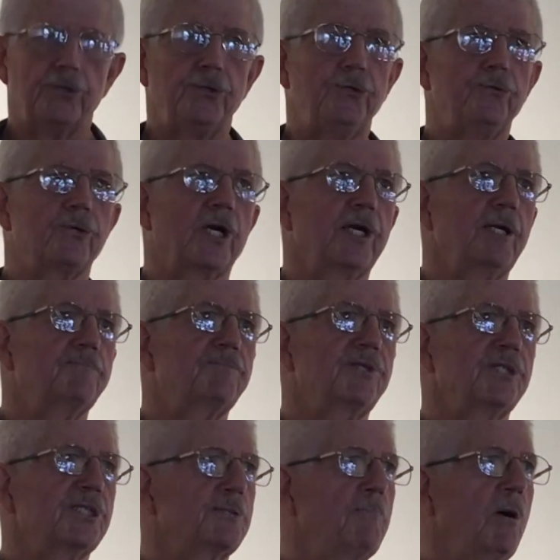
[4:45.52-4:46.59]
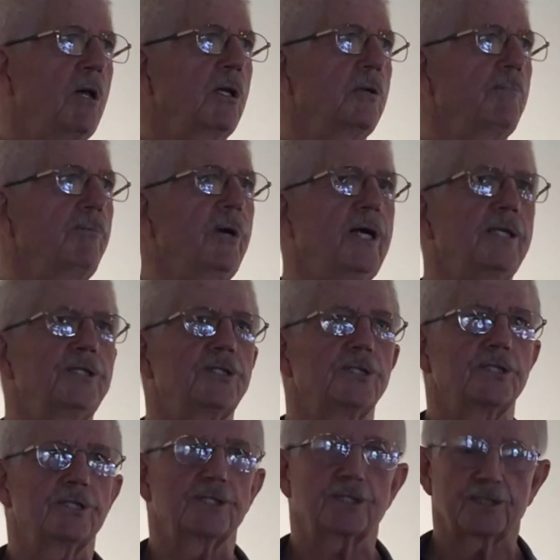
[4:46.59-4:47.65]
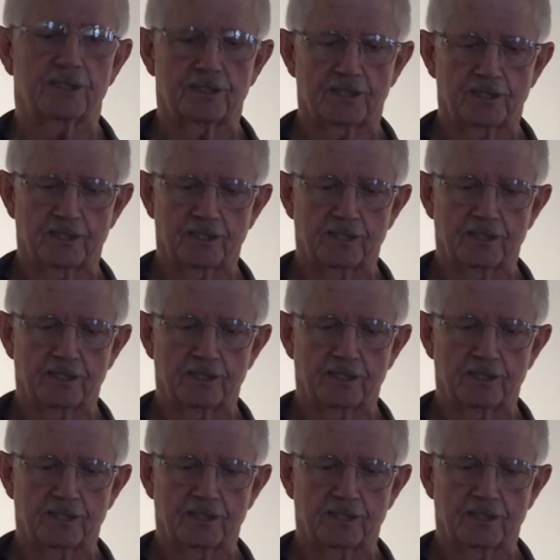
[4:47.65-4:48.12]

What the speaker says: You clip the smaller branches.